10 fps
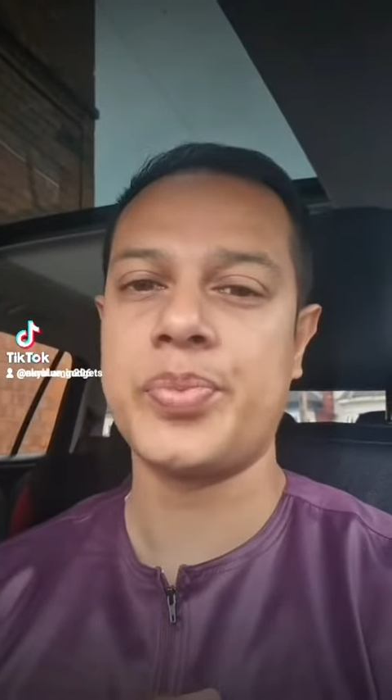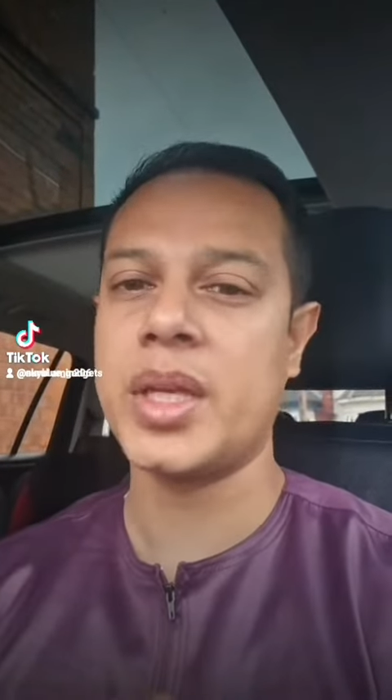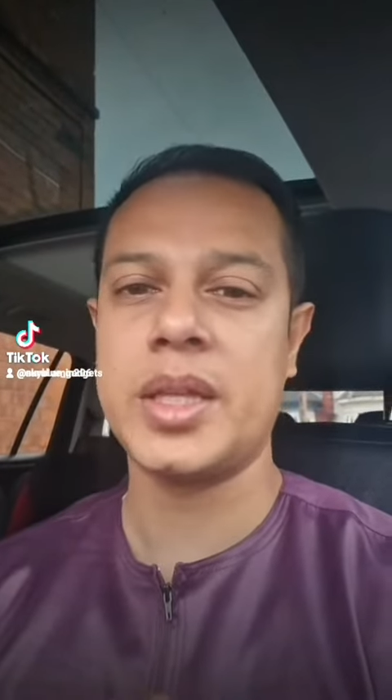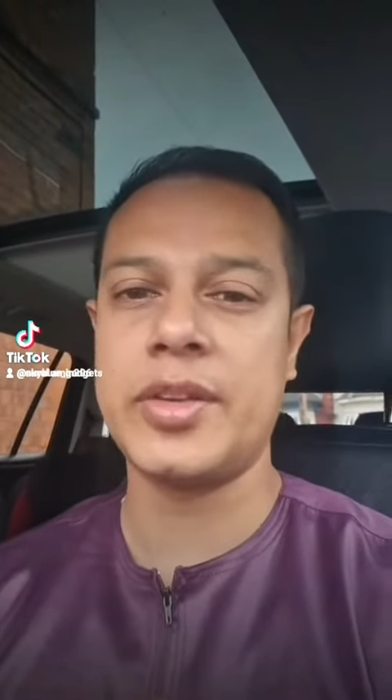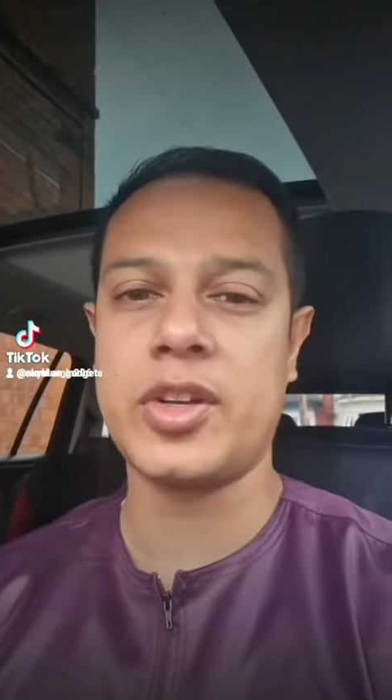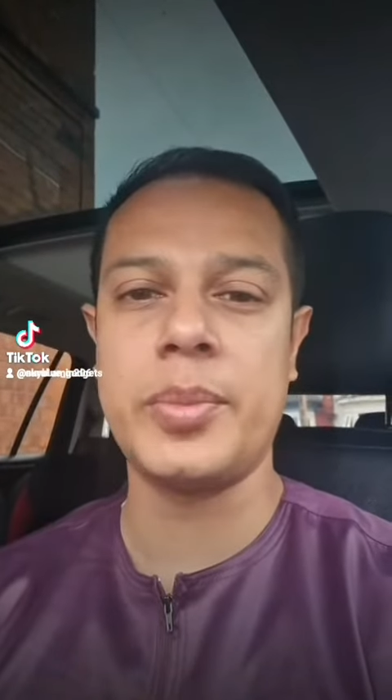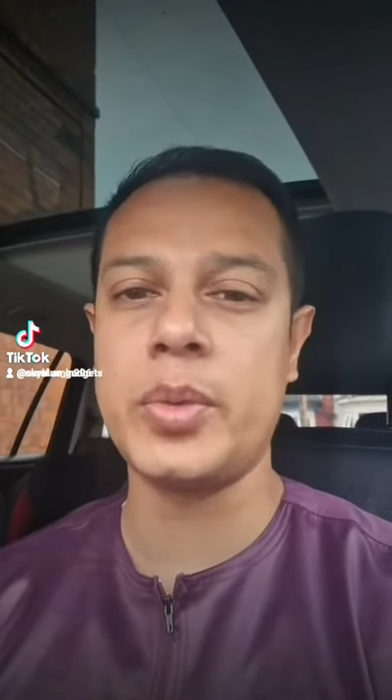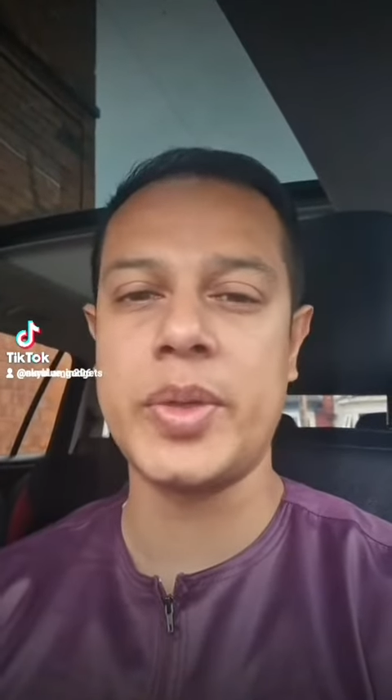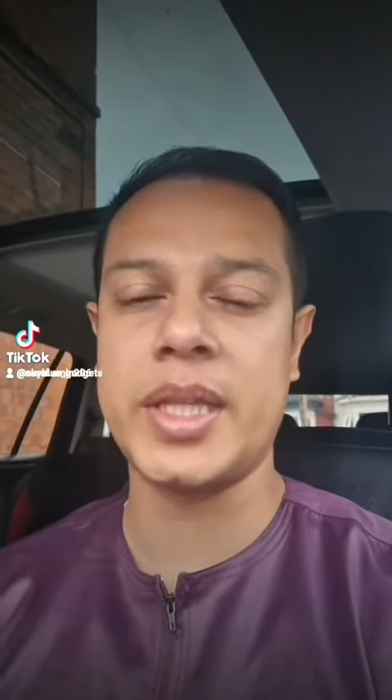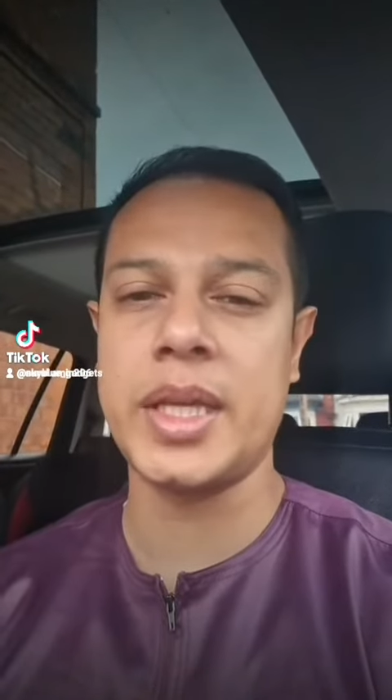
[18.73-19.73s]
they've come in
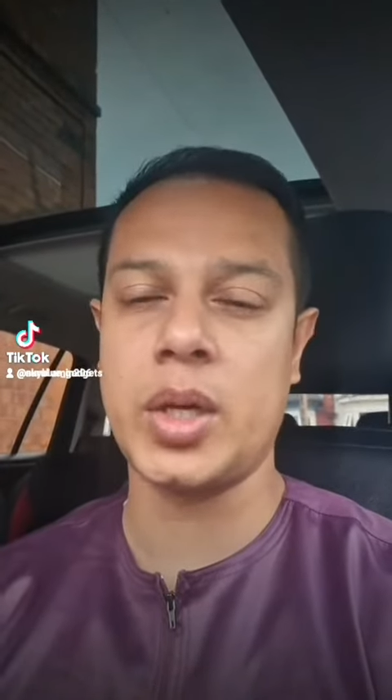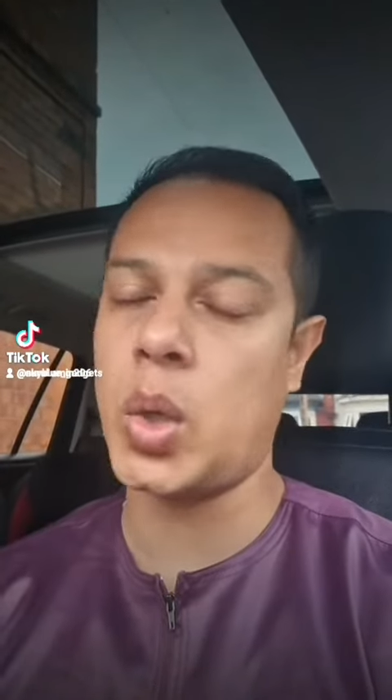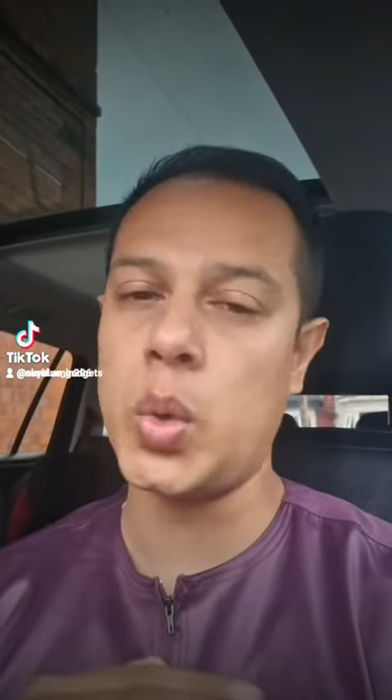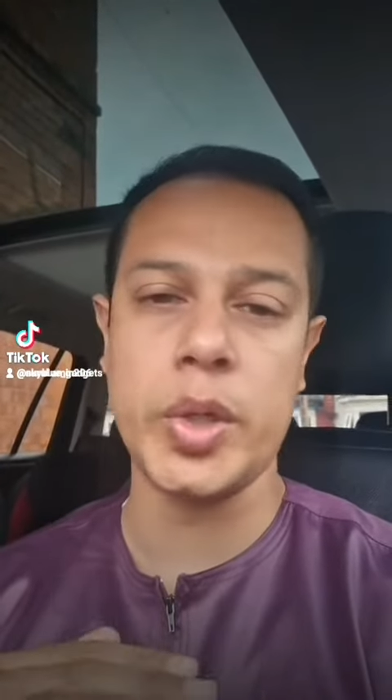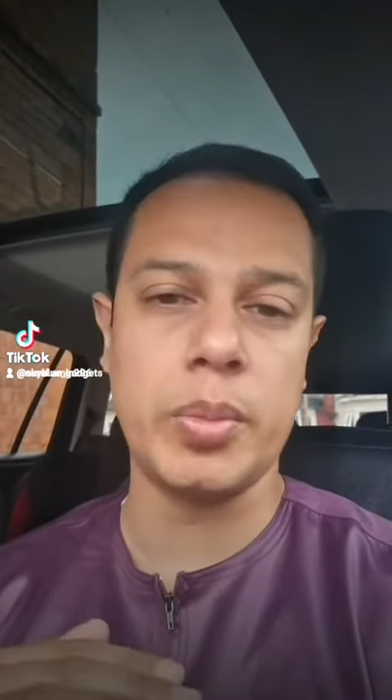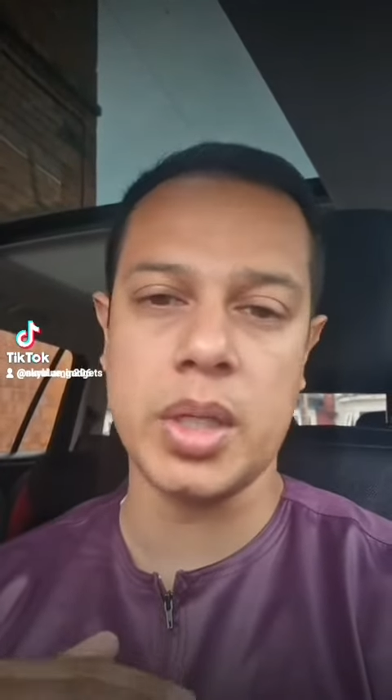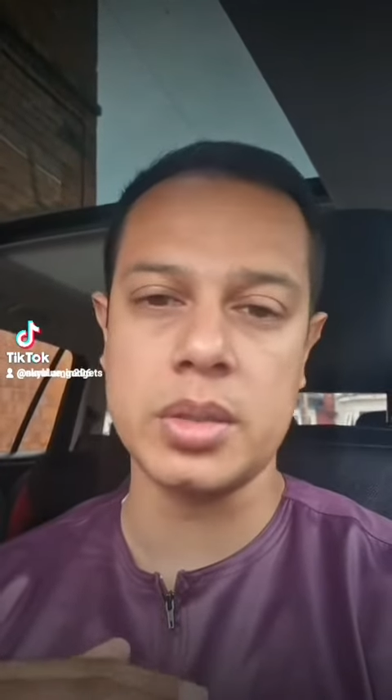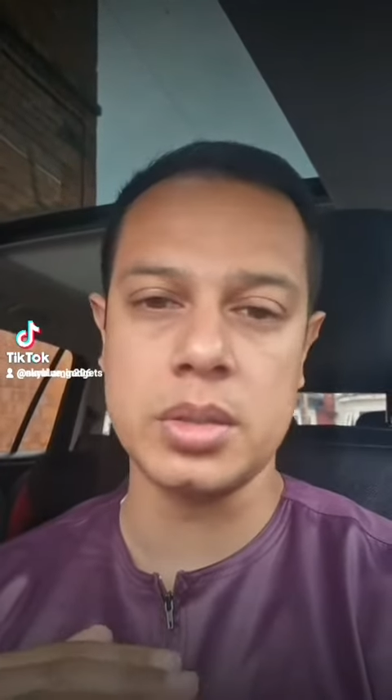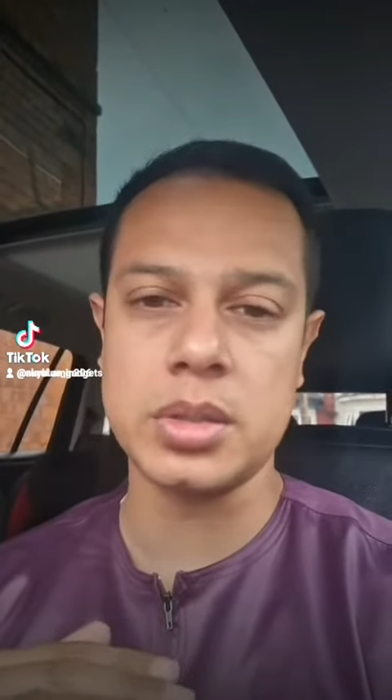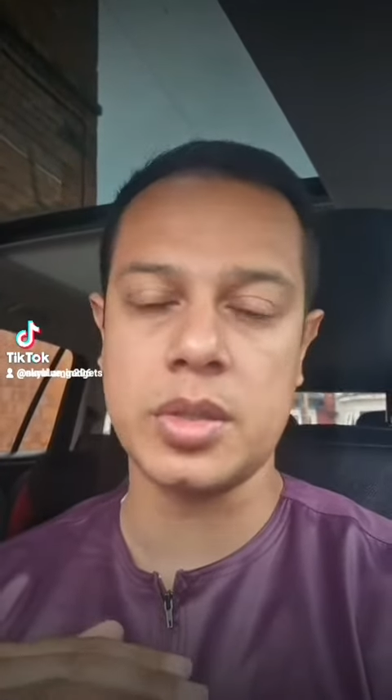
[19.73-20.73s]
with their older
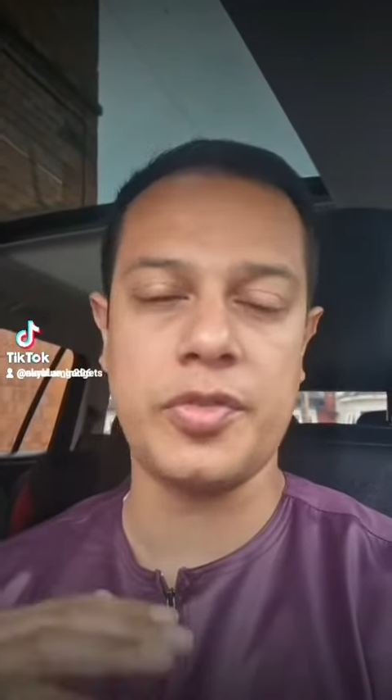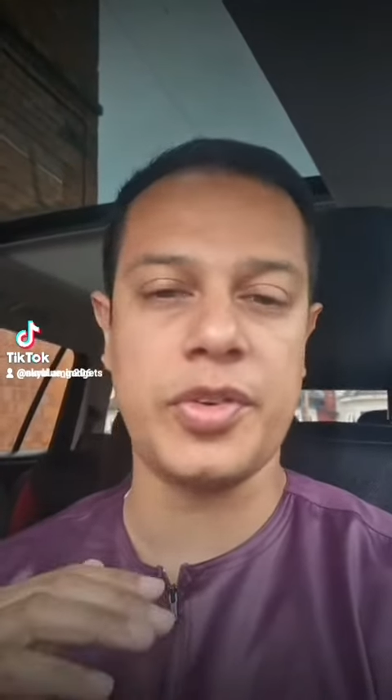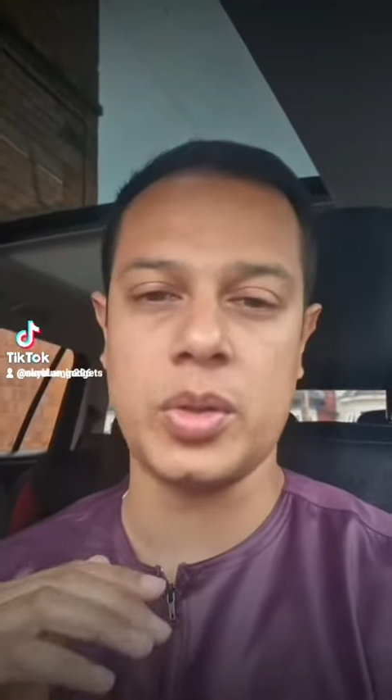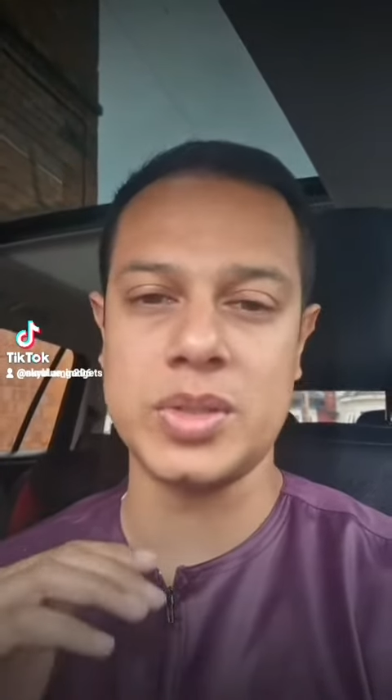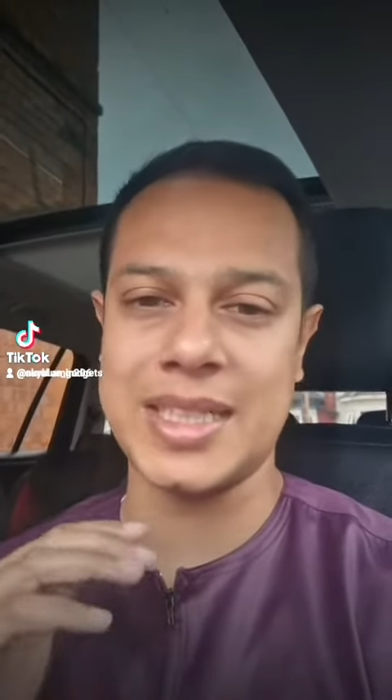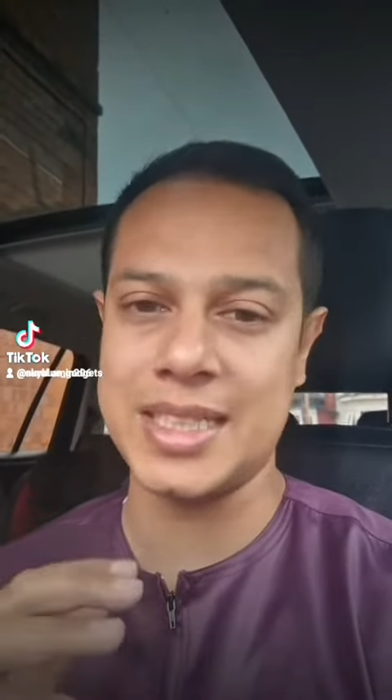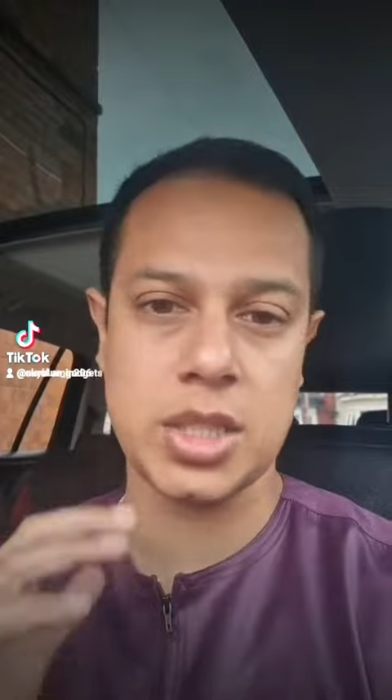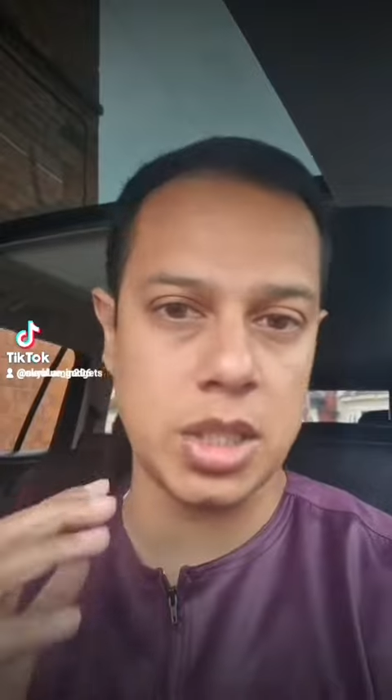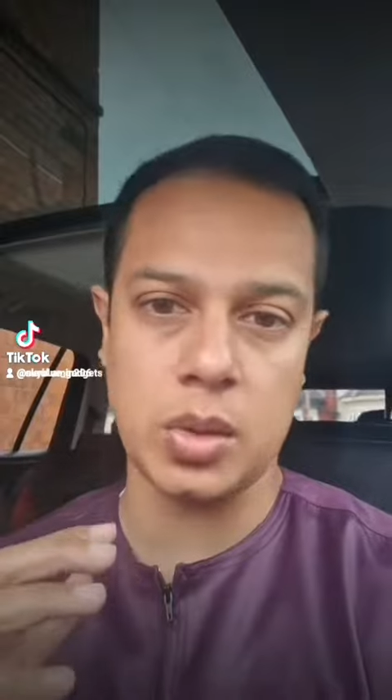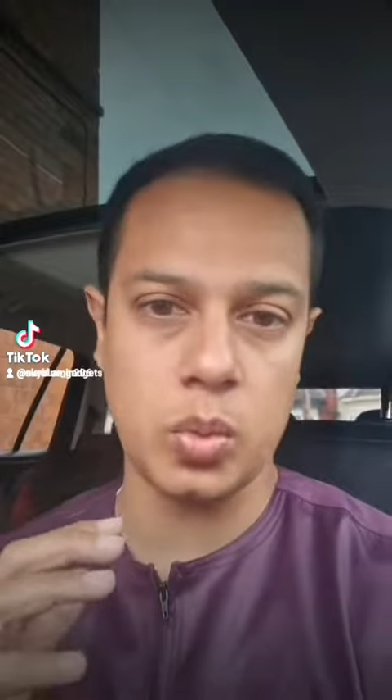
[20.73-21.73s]
models of phones and it's
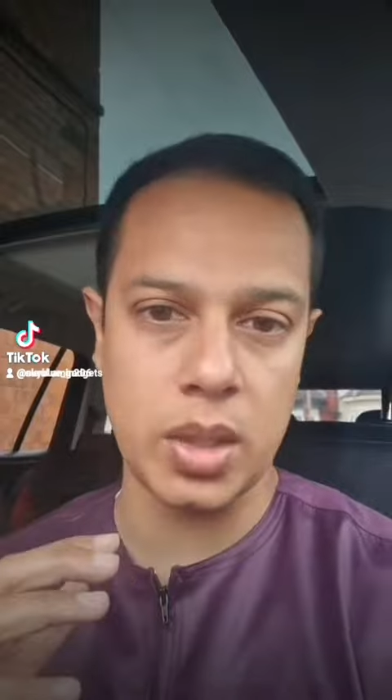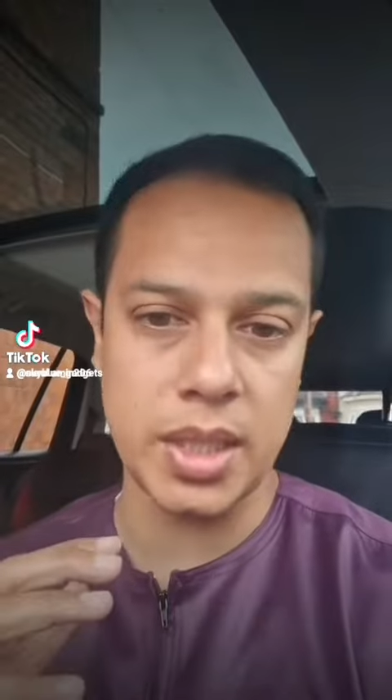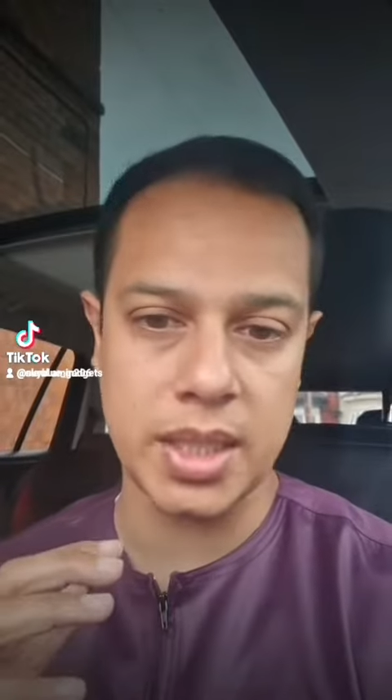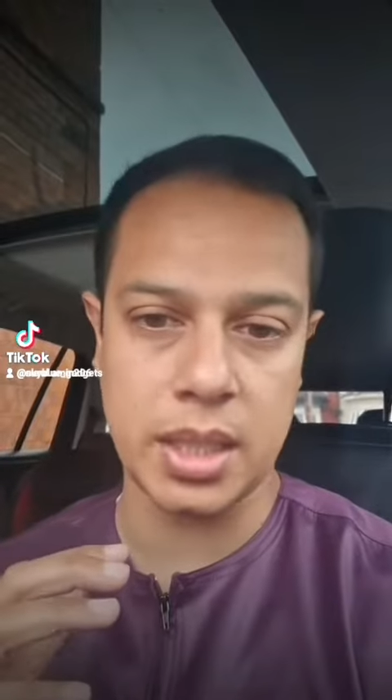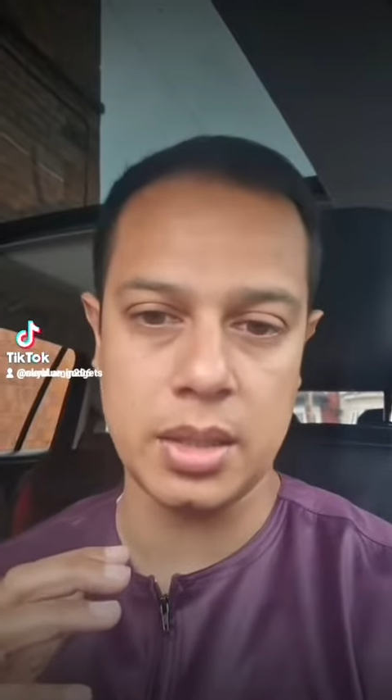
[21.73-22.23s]
not working.